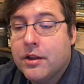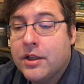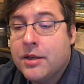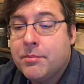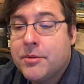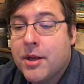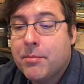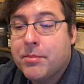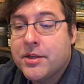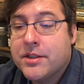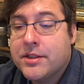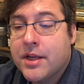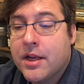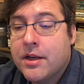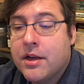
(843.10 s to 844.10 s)
leaped up and
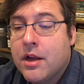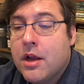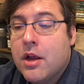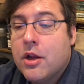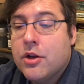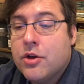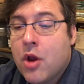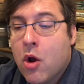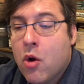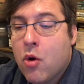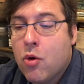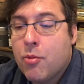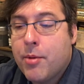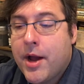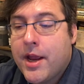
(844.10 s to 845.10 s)
said,
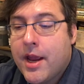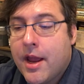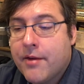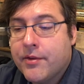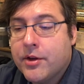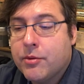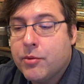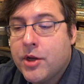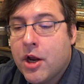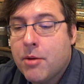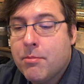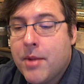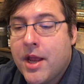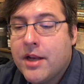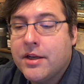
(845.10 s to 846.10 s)
'No, by heaven, we are
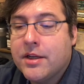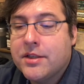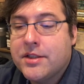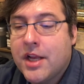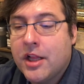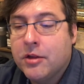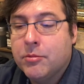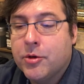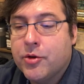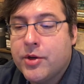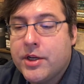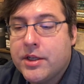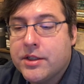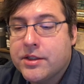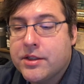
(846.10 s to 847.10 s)
men and
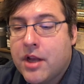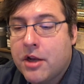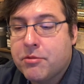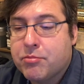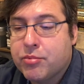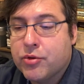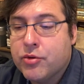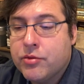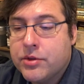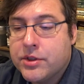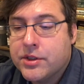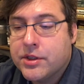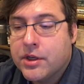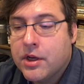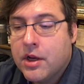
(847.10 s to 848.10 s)
Telmarines, not
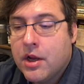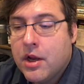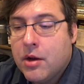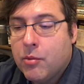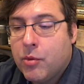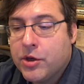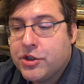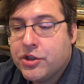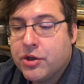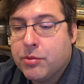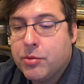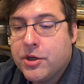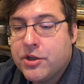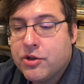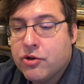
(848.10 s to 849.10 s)
brutes. What should
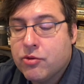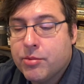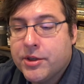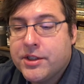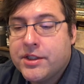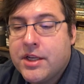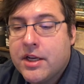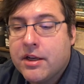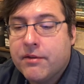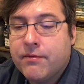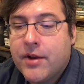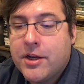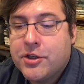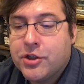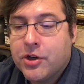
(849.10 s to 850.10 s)
we do but seek
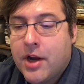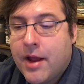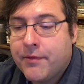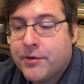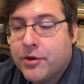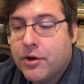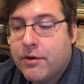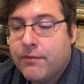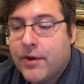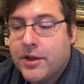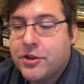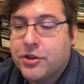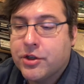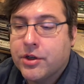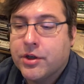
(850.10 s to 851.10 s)
adventure after
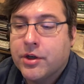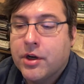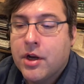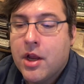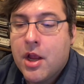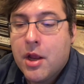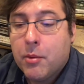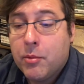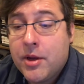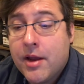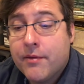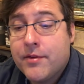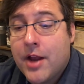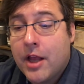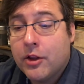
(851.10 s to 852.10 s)
adventure? We
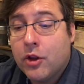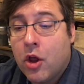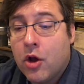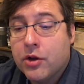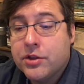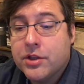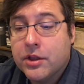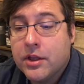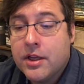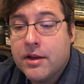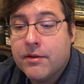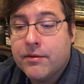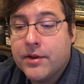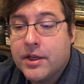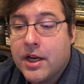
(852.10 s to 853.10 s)
have not long to
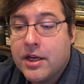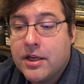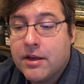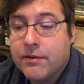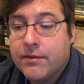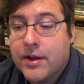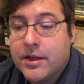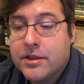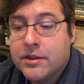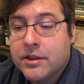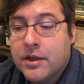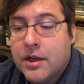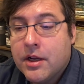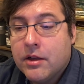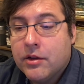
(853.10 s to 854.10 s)
live in any event.
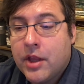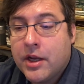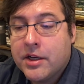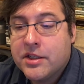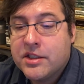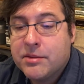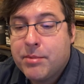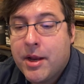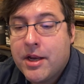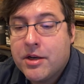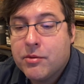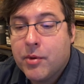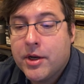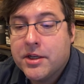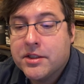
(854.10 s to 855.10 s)
Let us spend
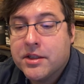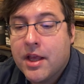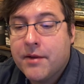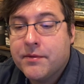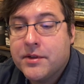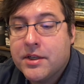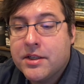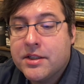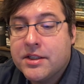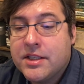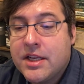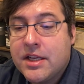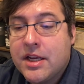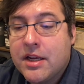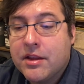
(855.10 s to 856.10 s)
what is left in
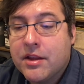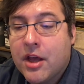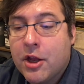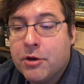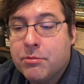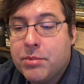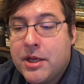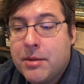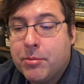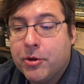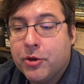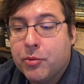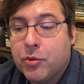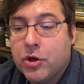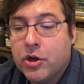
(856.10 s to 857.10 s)
seeking the unpeopled
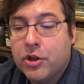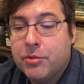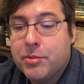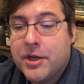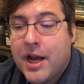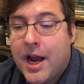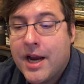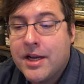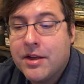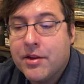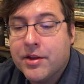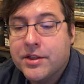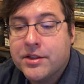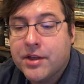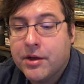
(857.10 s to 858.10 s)
world behind
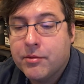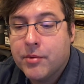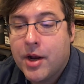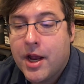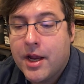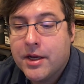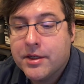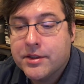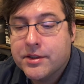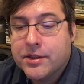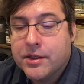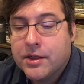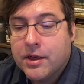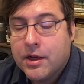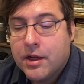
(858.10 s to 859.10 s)
the sunrise.'
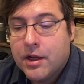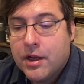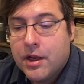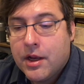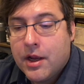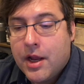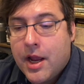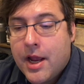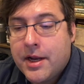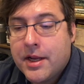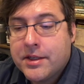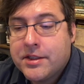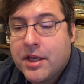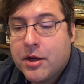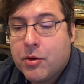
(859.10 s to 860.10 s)
And
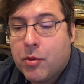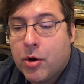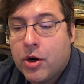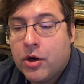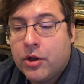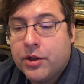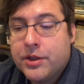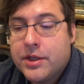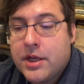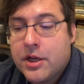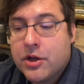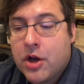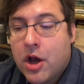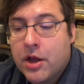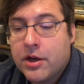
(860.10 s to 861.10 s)
as they quarreled, he
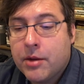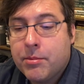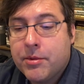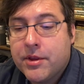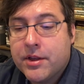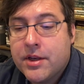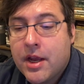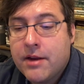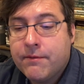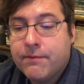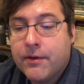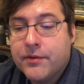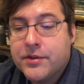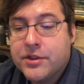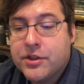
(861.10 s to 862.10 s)
caught up the knife
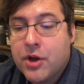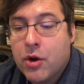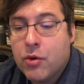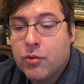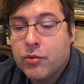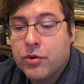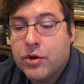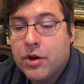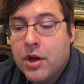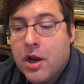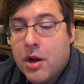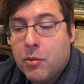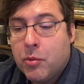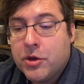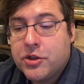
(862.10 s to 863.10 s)
of stone,
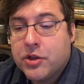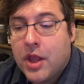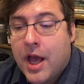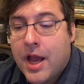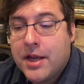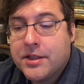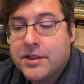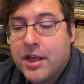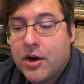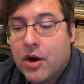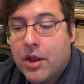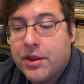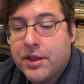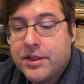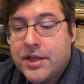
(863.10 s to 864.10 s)
which lies there
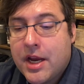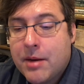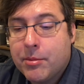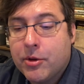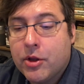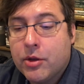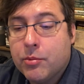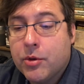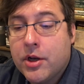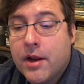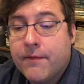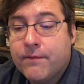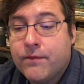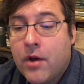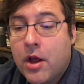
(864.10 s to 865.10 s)
on the table, and would
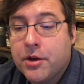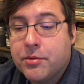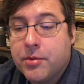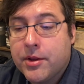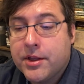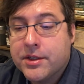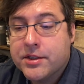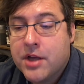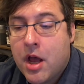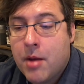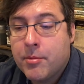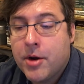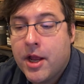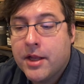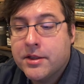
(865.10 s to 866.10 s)
have fought with his
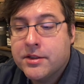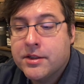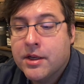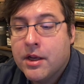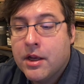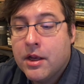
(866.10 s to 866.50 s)
comrades.